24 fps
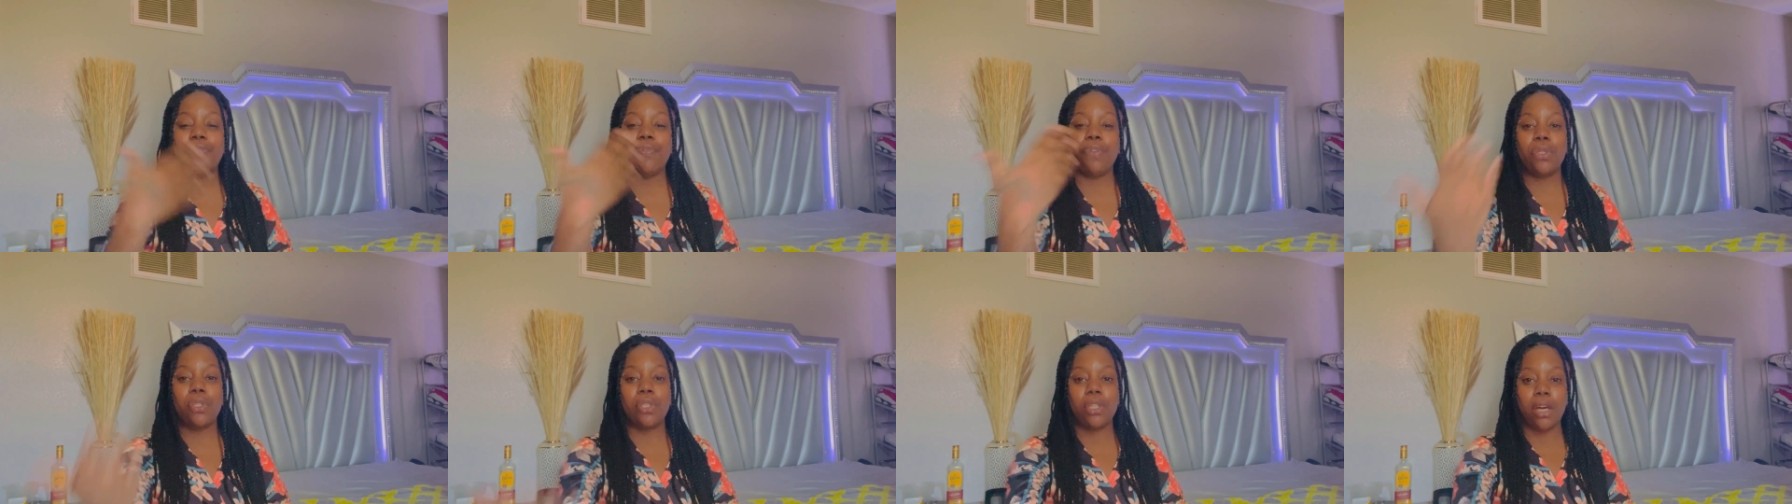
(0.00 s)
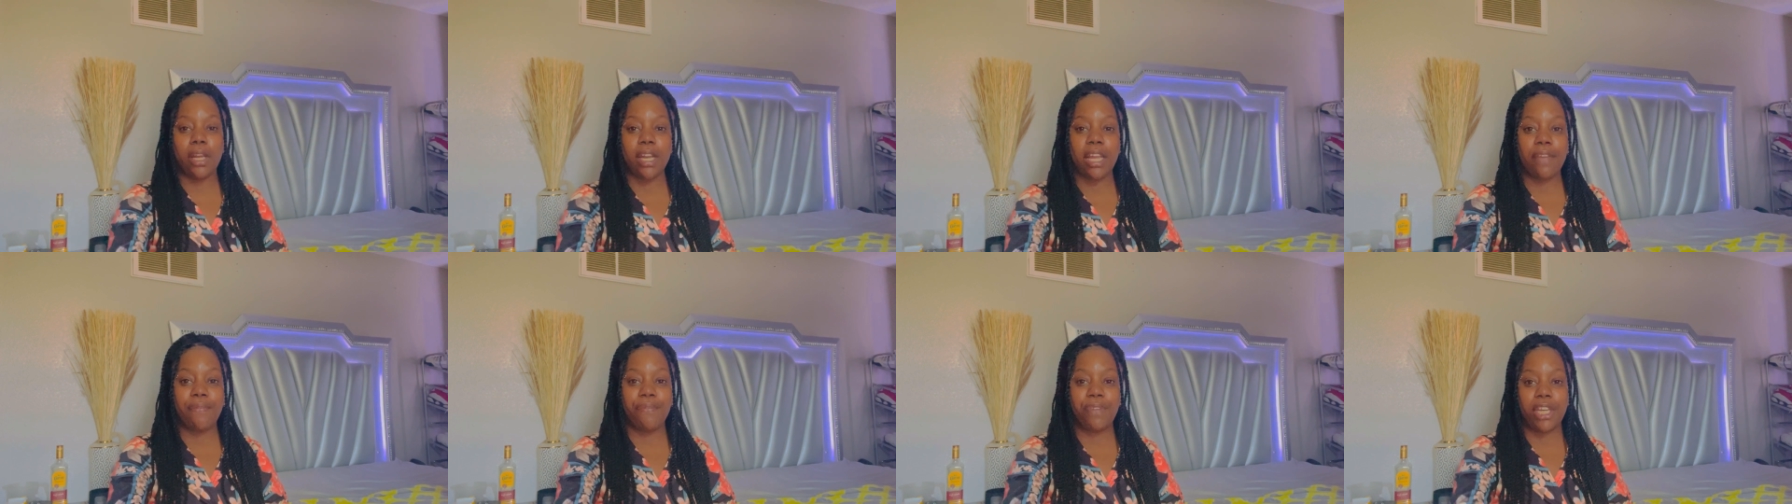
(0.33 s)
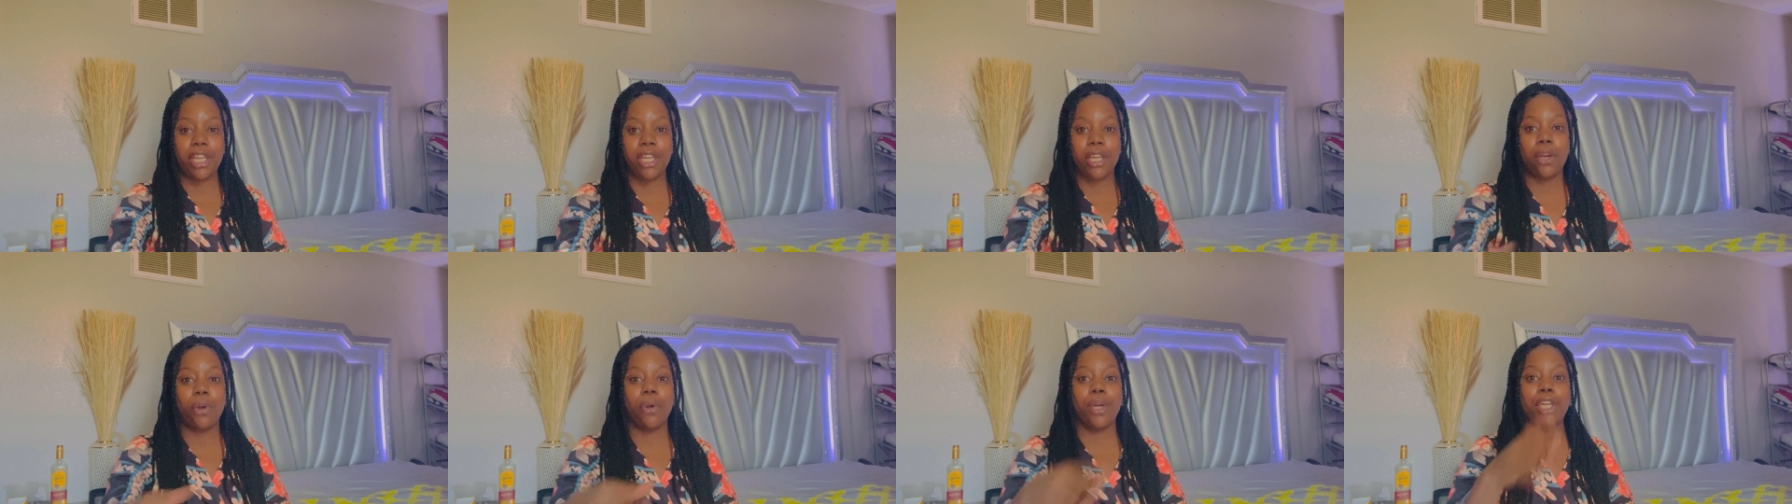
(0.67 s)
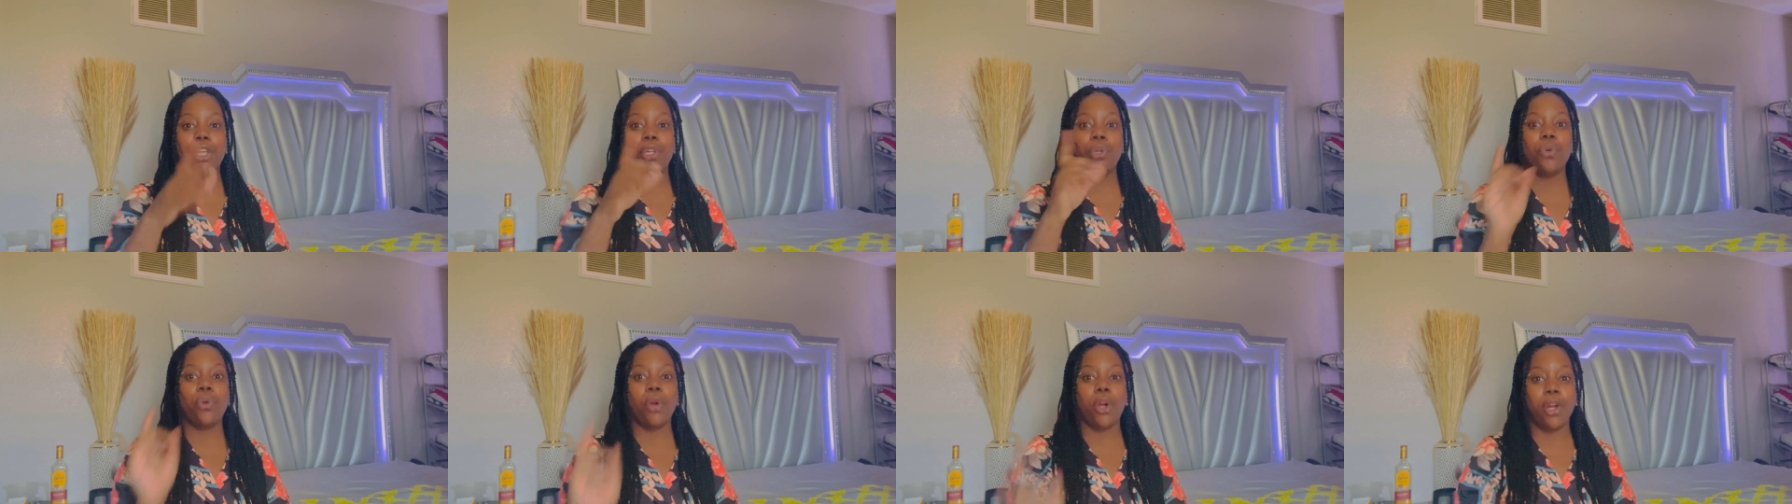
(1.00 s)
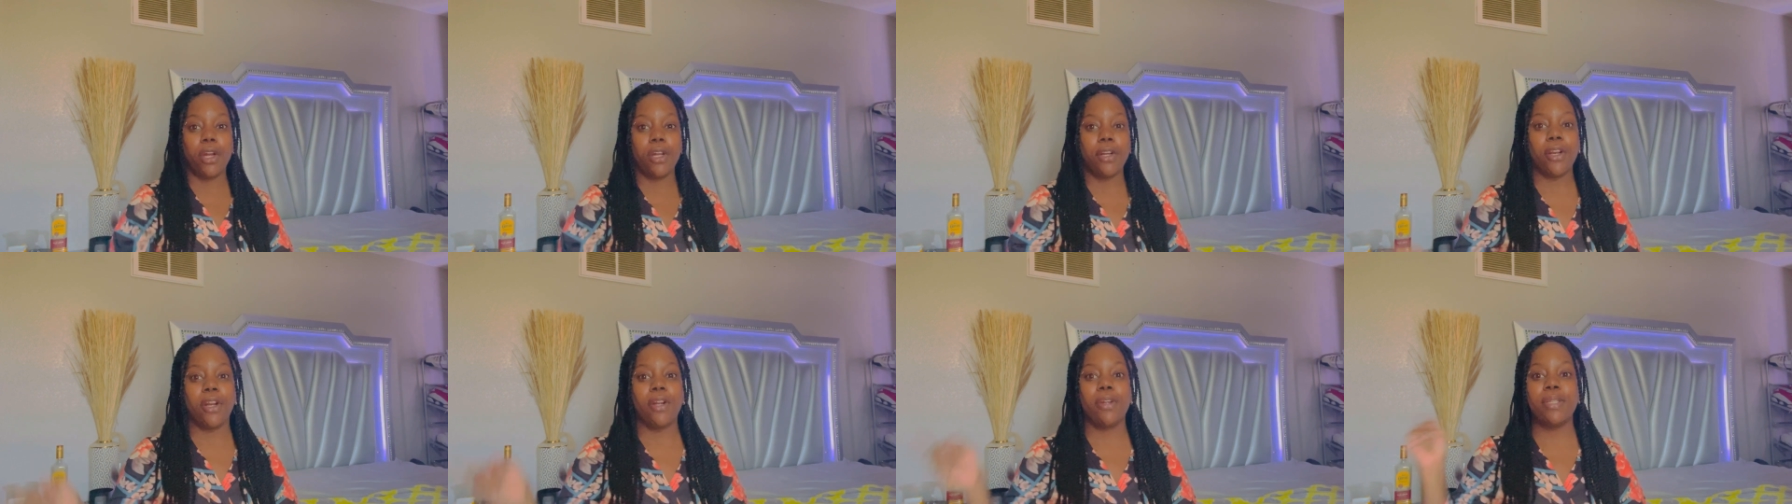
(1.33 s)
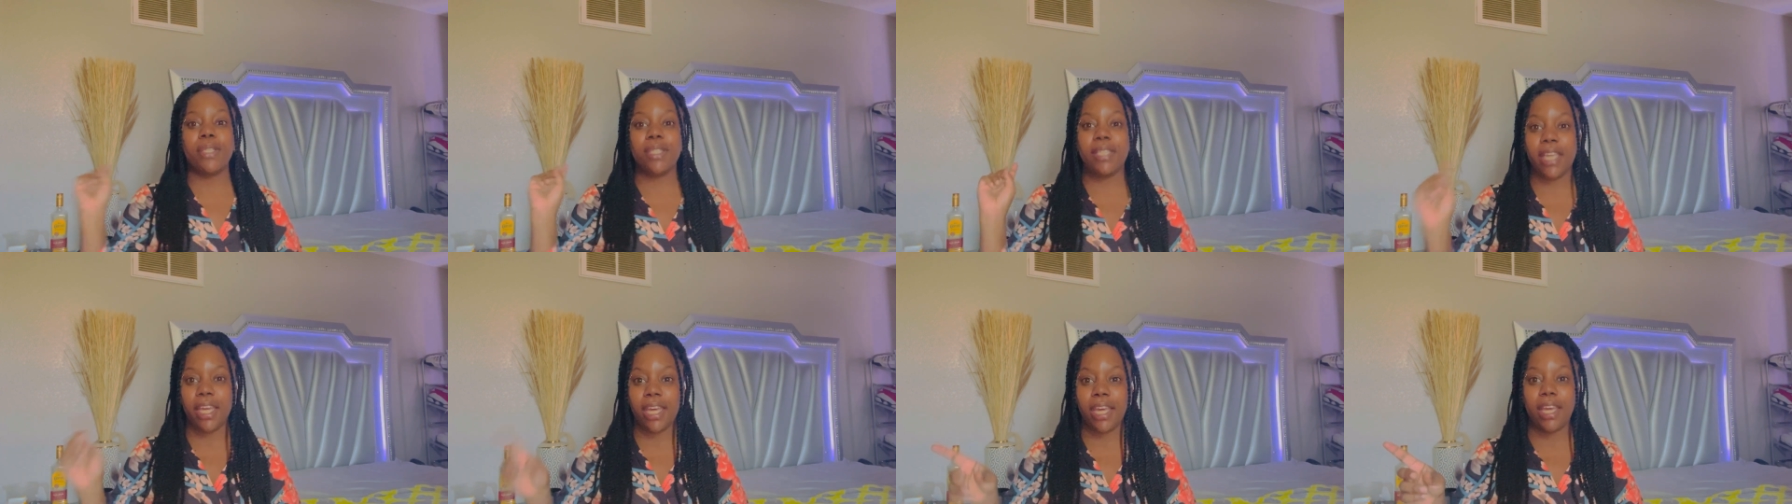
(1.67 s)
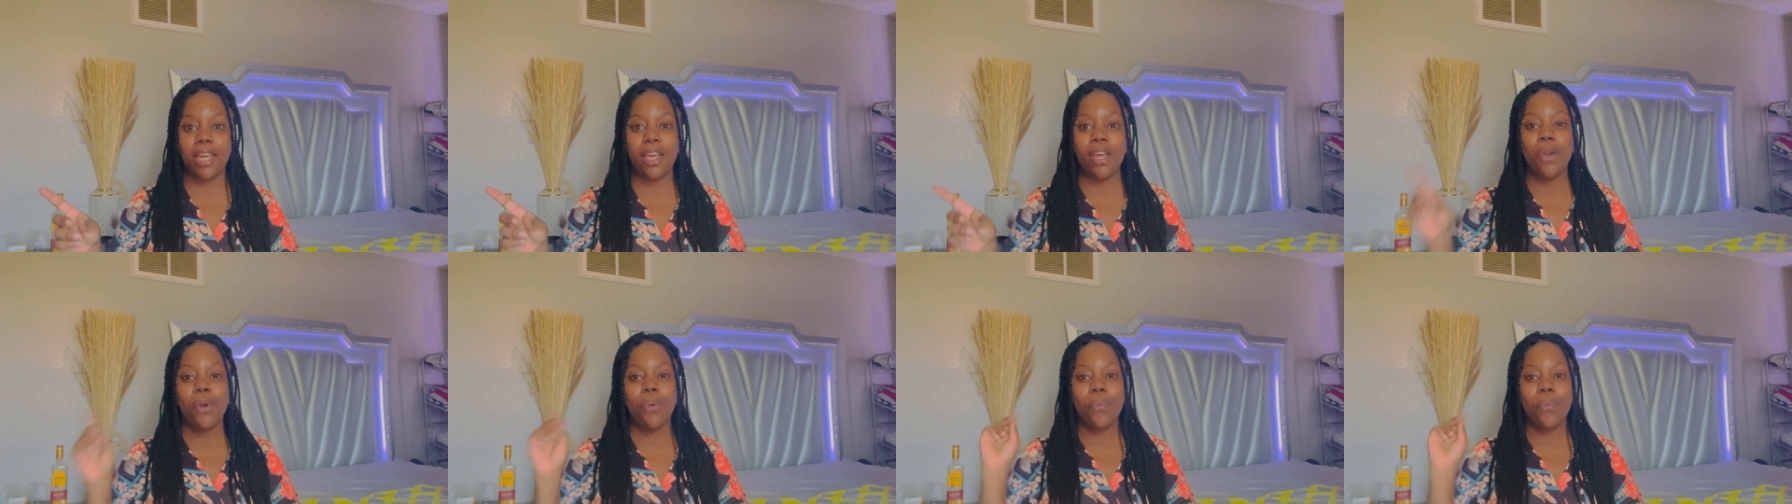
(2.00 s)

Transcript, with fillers: if you saw that video and you heard her say